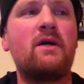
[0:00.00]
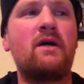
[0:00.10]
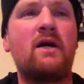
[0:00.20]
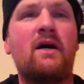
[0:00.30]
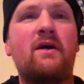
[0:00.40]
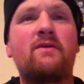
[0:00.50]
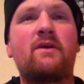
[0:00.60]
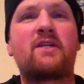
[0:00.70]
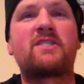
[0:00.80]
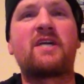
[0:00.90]

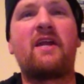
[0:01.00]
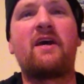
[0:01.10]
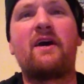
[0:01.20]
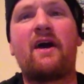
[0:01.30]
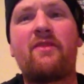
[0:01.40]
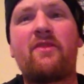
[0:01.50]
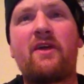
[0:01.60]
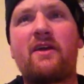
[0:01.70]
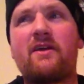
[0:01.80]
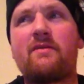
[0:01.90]
I
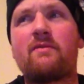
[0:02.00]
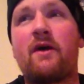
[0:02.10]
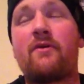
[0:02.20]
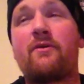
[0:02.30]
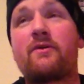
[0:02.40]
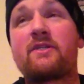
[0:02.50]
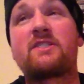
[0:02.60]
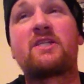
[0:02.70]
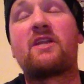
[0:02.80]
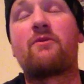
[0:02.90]
think, I don't know,
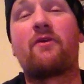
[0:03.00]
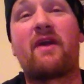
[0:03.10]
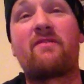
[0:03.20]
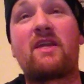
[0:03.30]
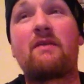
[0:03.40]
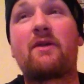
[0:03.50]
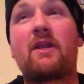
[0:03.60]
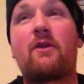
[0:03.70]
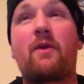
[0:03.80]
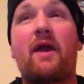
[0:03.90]
because she didn't really have
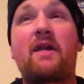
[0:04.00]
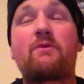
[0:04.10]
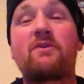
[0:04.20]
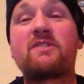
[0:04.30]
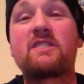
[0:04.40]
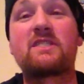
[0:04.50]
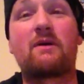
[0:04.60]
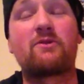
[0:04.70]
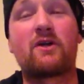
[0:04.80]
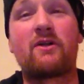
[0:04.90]
anybody to react with since I
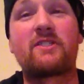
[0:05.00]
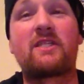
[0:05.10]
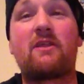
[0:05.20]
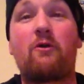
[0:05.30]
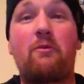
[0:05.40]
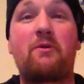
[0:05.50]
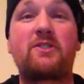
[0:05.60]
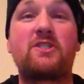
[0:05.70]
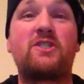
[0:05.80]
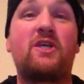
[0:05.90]
was honestly the only
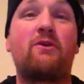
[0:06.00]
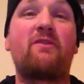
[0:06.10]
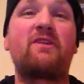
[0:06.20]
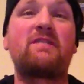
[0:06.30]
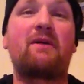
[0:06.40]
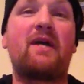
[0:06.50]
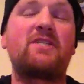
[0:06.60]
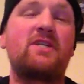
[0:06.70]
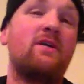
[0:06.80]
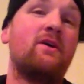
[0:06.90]
person cheering this
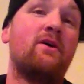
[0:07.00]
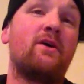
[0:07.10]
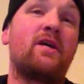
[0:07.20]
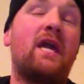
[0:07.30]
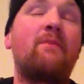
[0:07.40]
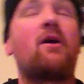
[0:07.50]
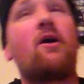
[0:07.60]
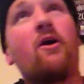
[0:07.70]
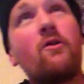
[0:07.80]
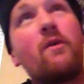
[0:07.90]
match, came
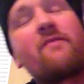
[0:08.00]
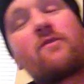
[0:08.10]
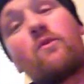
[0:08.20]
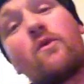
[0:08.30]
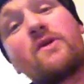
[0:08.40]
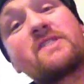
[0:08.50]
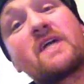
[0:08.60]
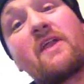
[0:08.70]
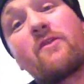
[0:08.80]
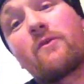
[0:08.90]
all the way from one
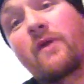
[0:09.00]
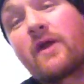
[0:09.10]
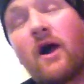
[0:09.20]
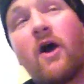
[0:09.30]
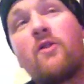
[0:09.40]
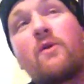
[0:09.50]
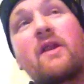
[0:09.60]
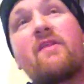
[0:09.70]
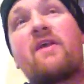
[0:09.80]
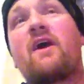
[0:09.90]
side of the ring all the way
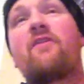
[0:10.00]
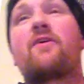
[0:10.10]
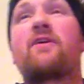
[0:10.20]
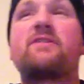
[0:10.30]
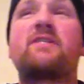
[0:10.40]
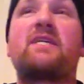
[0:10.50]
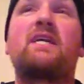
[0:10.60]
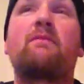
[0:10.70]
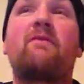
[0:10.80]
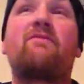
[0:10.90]
to the other to
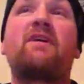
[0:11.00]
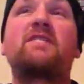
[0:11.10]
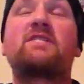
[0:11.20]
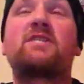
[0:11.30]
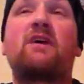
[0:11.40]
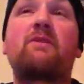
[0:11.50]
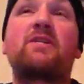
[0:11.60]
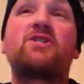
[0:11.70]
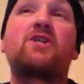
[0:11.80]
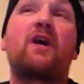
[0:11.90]
get in my face and tell me
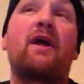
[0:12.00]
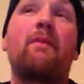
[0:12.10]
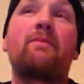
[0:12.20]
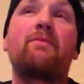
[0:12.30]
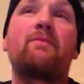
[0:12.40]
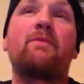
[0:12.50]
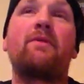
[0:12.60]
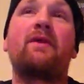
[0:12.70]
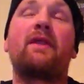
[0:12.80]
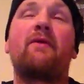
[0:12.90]
to shut up.
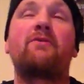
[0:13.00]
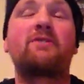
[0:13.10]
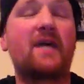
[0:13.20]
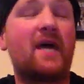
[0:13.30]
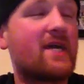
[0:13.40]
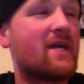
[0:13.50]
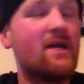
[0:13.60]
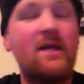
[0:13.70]
And I was like,